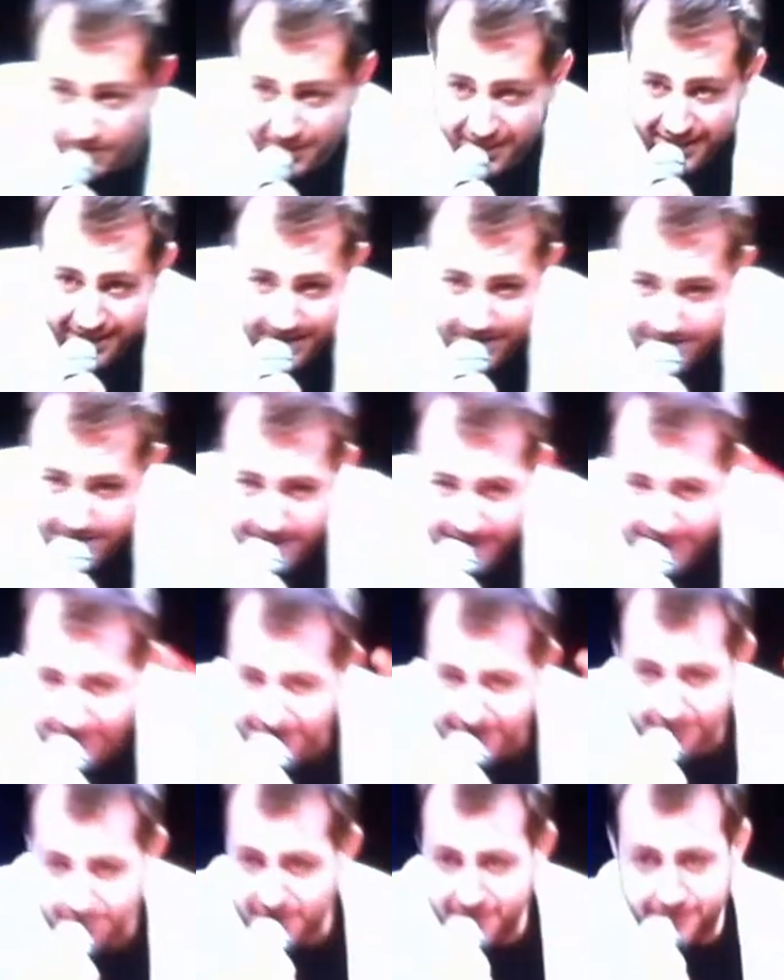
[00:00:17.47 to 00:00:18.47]
when he
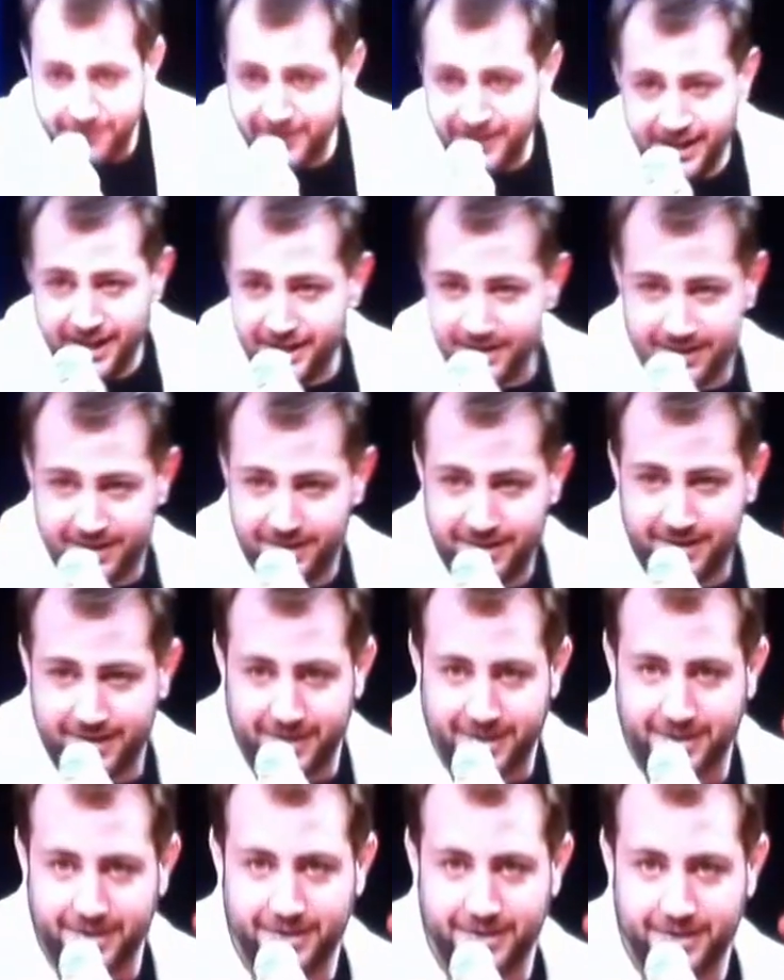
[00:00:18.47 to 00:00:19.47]
outdresses them every night? Seriously.